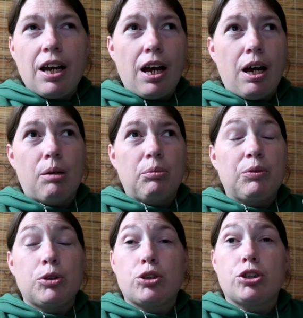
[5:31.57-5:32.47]
Um
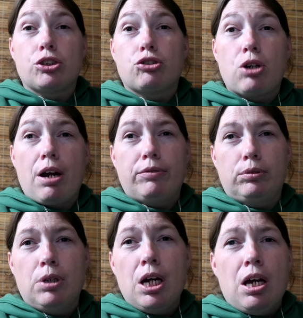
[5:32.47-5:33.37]
if we choose to
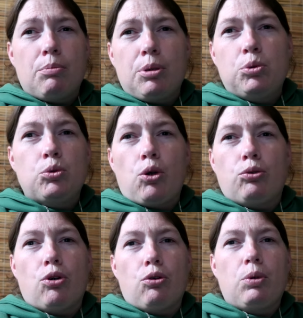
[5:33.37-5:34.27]
travel, people
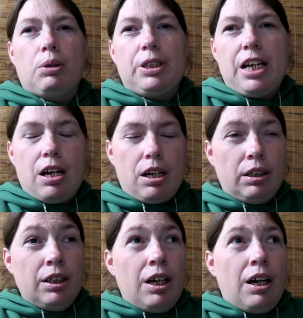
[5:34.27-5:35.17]
don't know where we are.